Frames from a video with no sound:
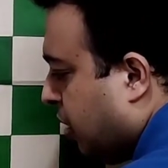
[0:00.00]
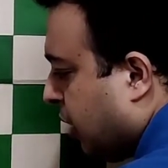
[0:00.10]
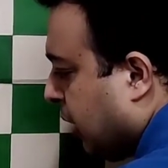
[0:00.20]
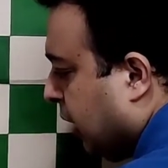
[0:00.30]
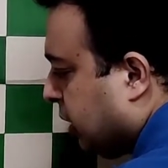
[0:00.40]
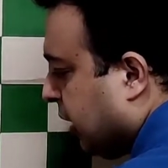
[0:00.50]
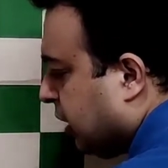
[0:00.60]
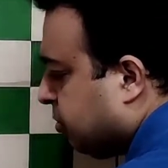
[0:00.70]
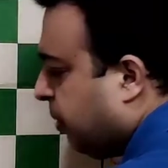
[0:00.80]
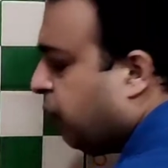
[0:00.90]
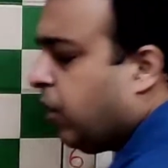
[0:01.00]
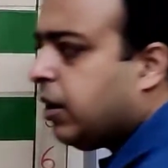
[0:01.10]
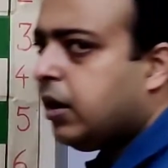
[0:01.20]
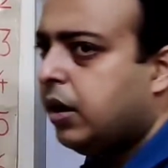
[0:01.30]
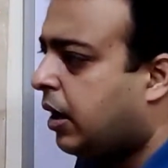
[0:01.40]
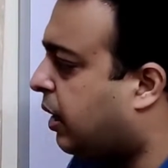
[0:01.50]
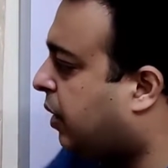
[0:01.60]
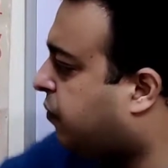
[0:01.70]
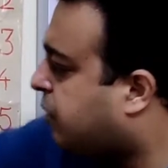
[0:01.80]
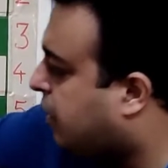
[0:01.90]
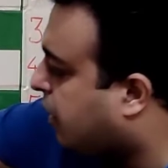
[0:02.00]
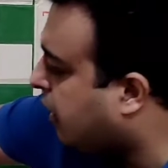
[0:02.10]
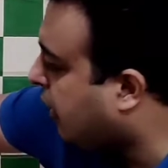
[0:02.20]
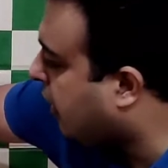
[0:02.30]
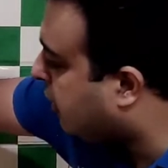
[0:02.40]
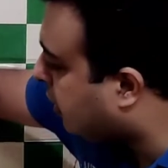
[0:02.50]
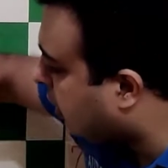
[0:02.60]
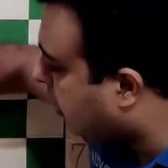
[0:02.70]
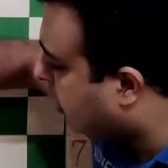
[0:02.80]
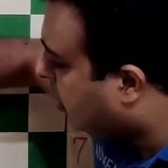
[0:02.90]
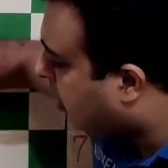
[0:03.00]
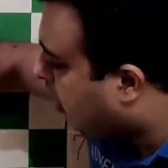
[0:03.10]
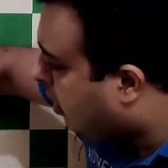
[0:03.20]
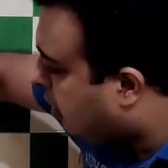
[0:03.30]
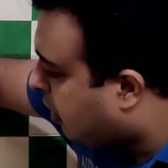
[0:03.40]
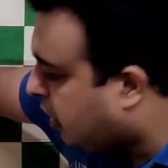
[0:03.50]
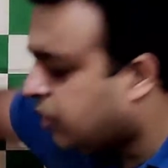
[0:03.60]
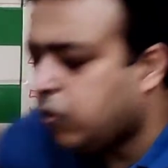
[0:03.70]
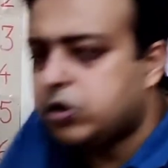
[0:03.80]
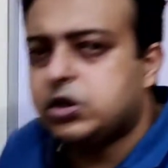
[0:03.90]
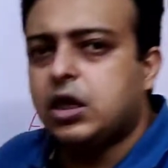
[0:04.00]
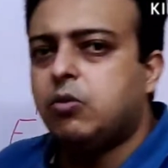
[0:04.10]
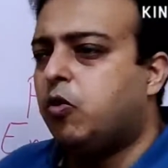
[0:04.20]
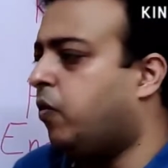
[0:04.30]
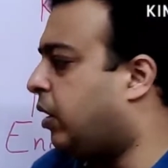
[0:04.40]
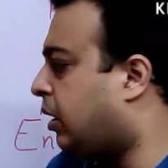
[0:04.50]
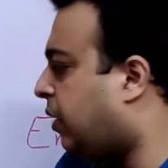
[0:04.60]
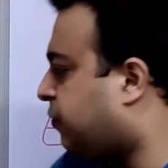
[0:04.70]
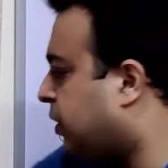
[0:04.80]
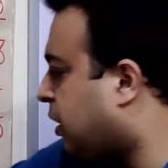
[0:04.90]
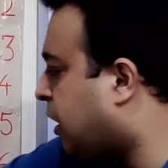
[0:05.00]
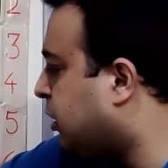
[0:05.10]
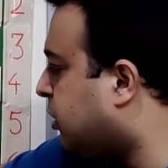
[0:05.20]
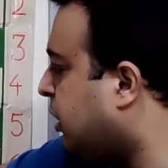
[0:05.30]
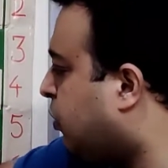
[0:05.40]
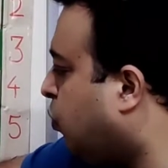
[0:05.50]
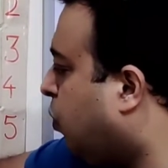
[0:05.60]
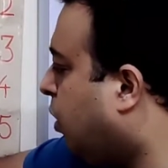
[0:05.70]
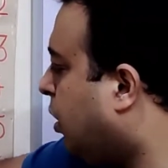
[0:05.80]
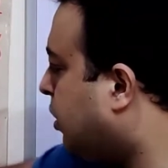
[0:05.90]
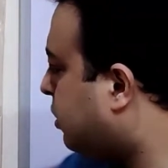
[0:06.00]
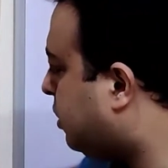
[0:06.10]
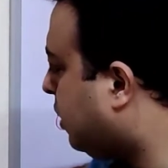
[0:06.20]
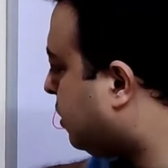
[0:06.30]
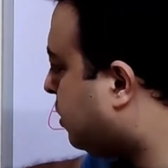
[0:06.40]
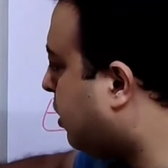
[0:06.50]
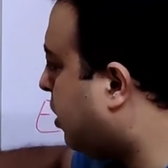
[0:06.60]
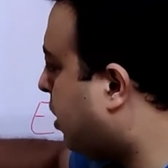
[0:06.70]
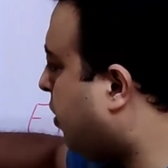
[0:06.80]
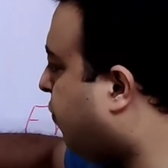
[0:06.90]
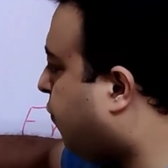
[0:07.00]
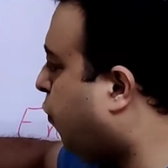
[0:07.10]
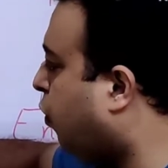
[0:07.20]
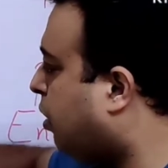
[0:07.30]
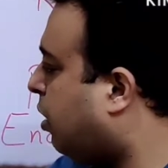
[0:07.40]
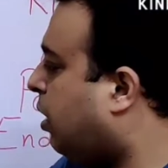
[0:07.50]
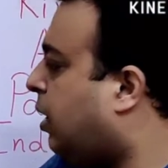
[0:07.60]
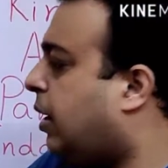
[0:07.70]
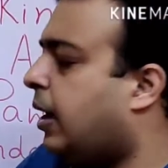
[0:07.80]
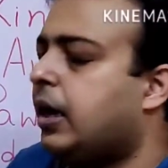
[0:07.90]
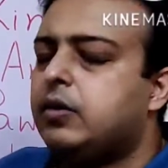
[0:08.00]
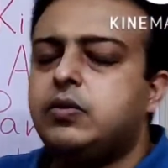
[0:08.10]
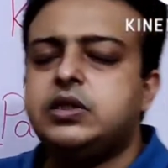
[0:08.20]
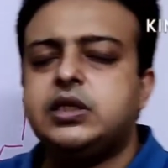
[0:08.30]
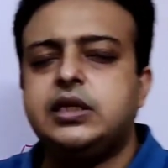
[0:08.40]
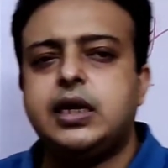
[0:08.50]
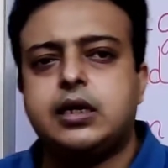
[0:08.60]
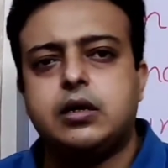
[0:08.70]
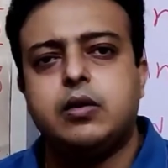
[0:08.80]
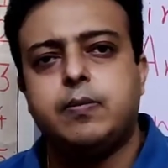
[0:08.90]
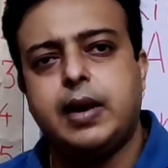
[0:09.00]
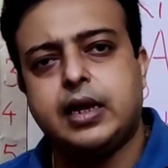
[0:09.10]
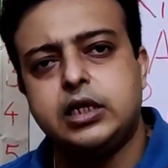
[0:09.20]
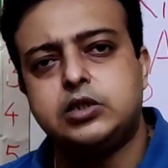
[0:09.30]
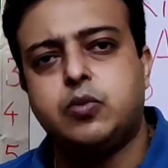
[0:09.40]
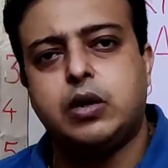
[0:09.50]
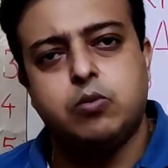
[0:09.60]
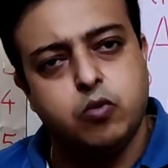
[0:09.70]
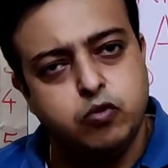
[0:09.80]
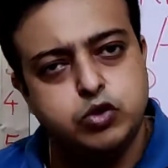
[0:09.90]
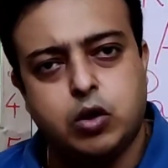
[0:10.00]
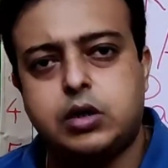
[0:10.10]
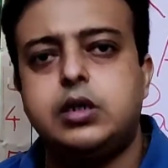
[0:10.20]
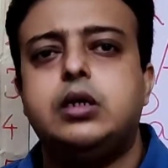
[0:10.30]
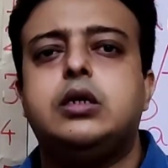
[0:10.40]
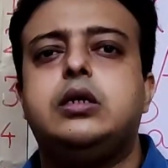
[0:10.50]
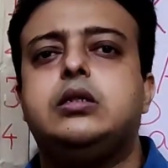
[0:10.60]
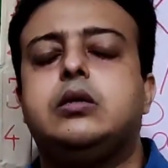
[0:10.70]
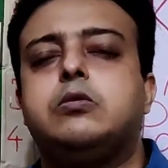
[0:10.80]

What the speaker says: king takes b1, and after king a3, it was game over. After kc2, just f4, and we see that black is one move short in the